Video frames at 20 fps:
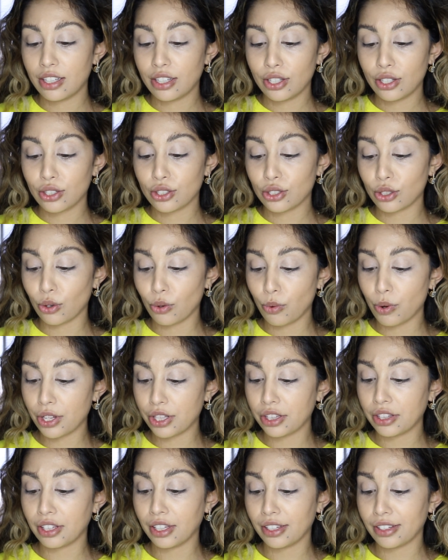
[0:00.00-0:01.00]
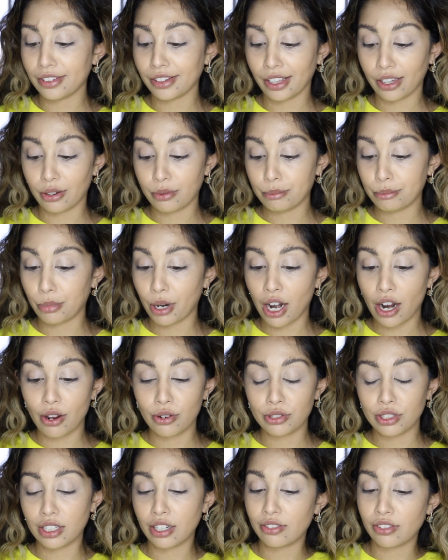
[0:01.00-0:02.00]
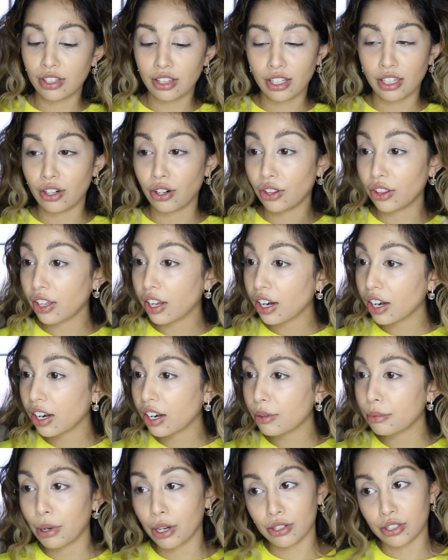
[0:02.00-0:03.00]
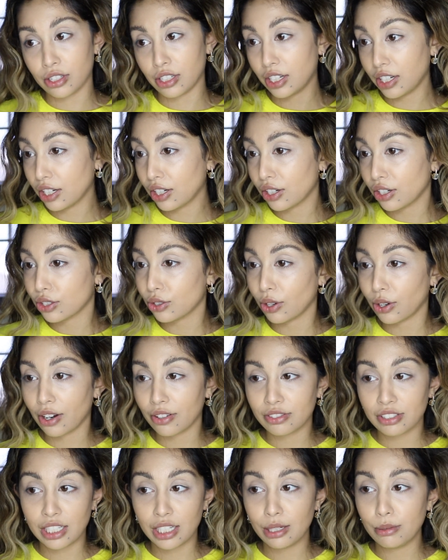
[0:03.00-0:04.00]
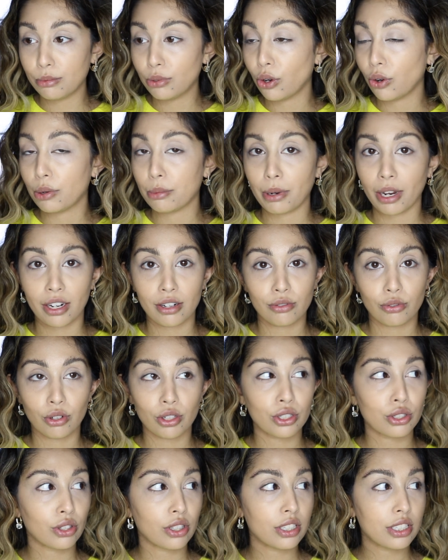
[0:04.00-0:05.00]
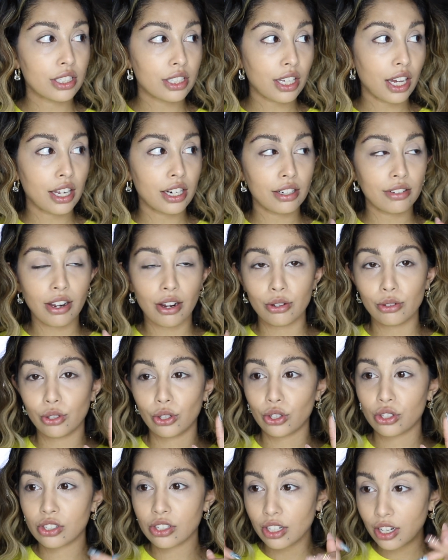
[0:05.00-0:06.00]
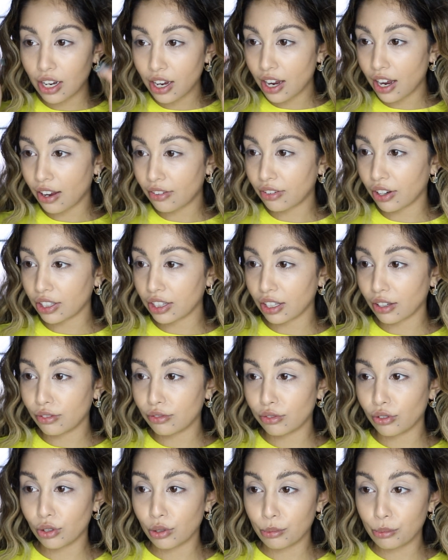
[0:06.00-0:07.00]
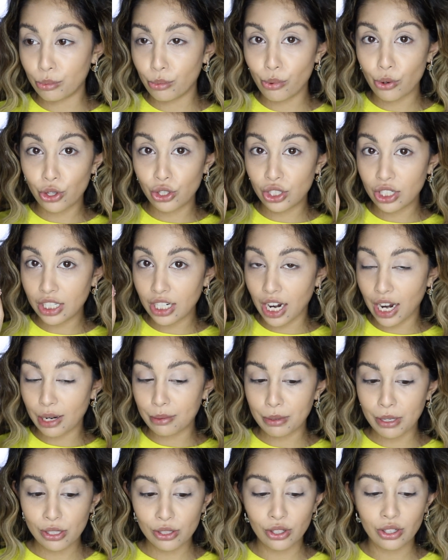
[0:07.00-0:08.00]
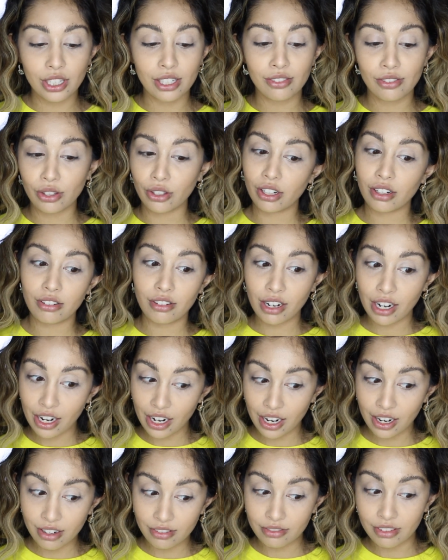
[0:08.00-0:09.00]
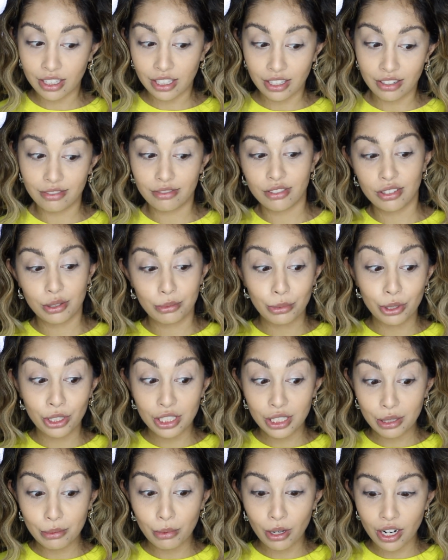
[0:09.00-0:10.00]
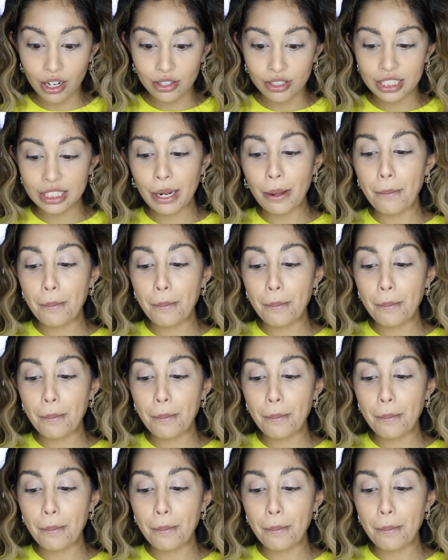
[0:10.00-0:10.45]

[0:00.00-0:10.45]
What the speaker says: So one thing, brows and everything are there, brows are here, so I don't have to keep going back and forth. So this is kind of how it looks. I've got that full bushy eyebrow look, even though I don't have any full bushy brows.